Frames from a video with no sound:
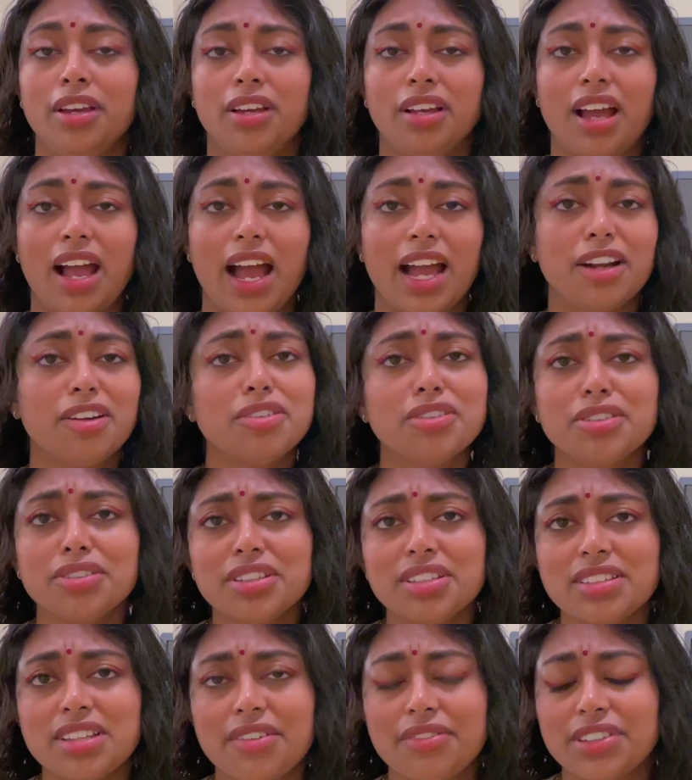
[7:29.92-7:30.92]
I don't do
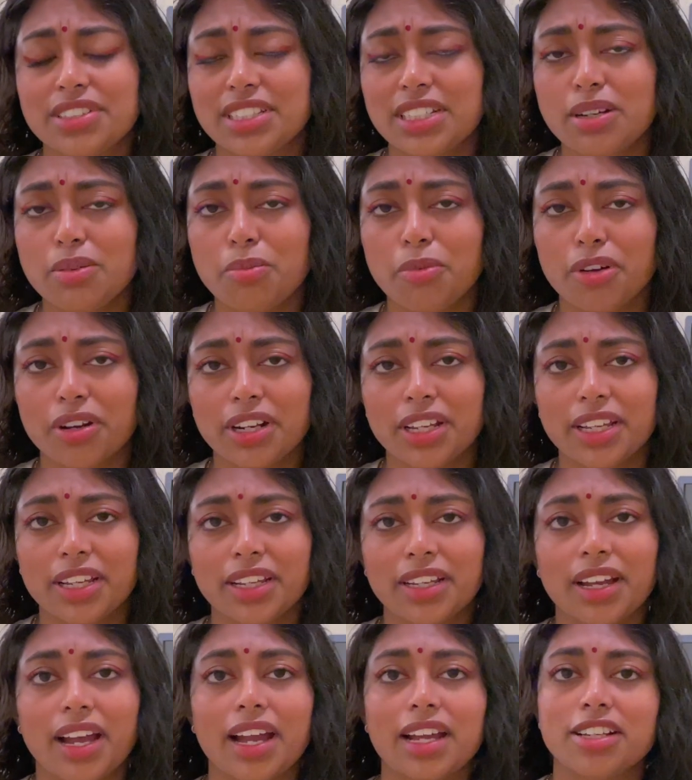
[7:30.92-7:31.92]
this every single
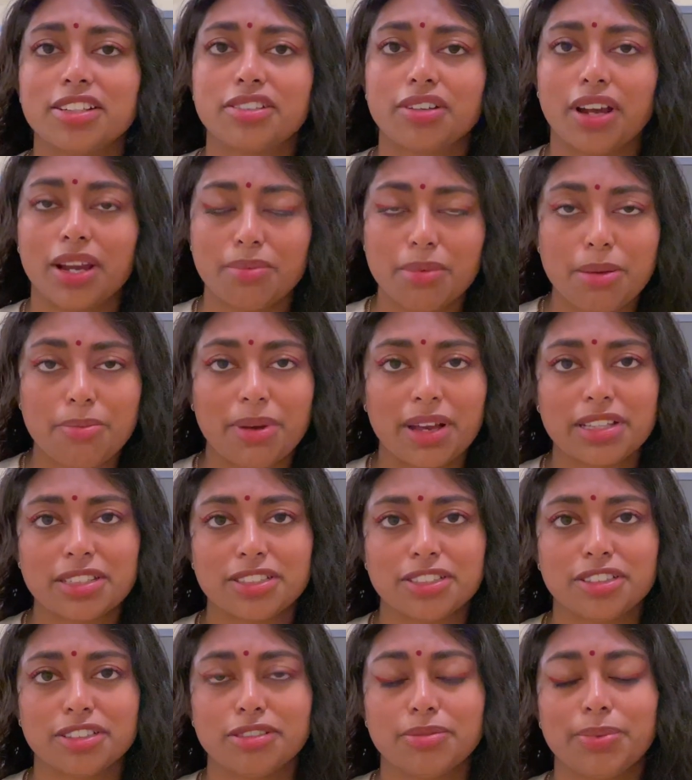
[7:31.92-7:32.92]
morning. I try my best
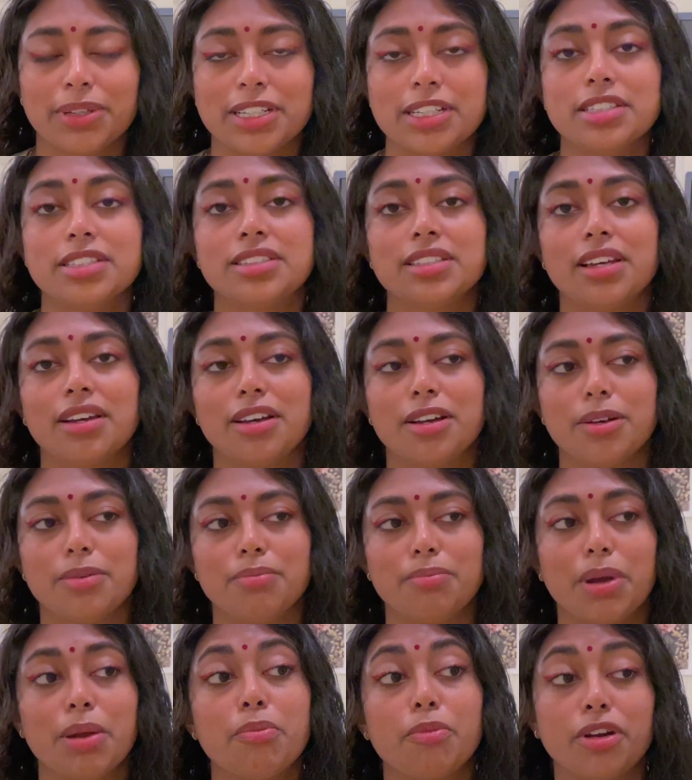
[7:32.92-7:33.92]
to because um,
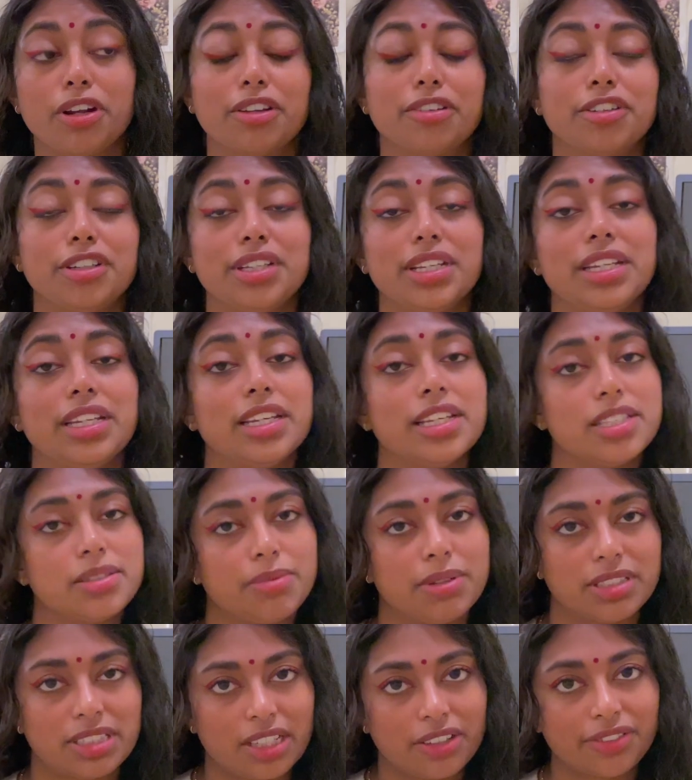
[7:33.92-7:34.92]
my morning routine is
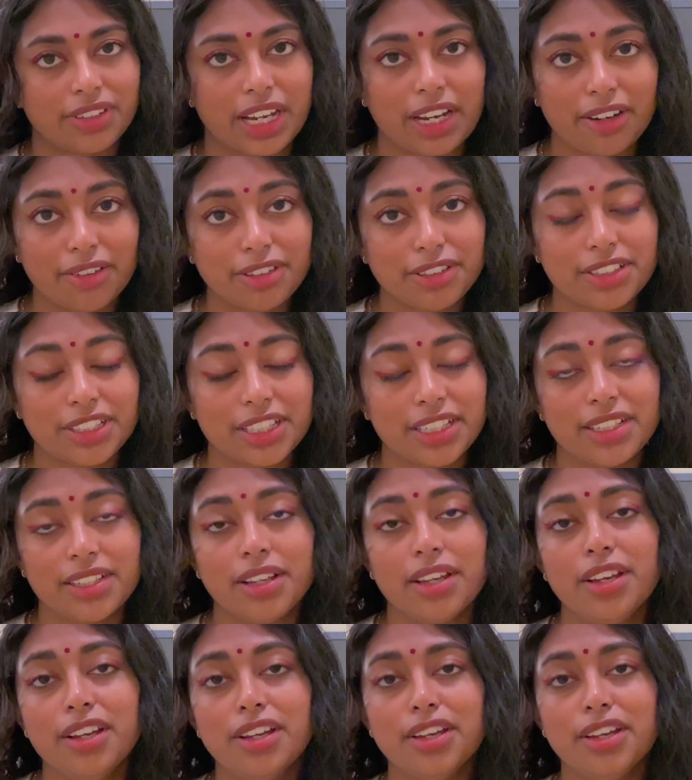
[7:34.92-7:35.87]
my self-care routine.